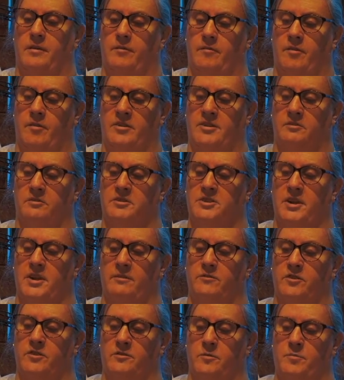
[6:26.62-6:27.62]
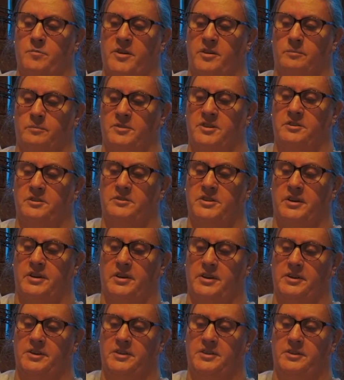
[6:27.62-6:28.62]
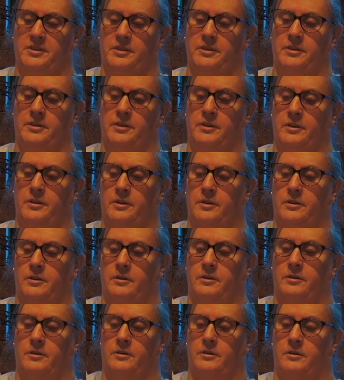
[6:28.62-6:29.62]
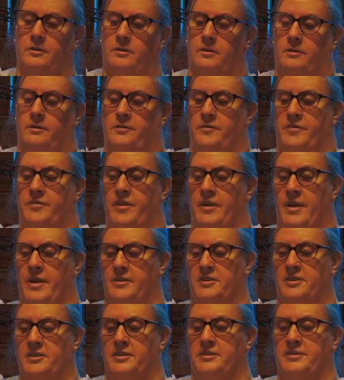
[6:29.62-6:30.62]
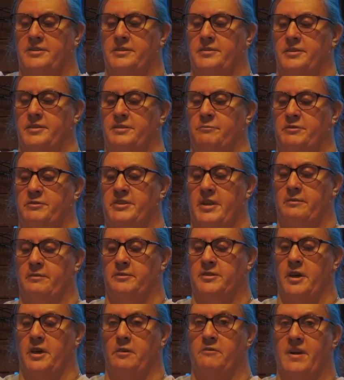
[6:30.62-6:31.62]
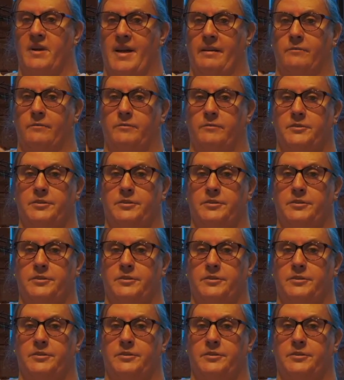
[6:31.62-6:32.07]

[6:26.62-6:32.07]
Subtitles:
long as you haven't done the pin up too tight, the sails go around.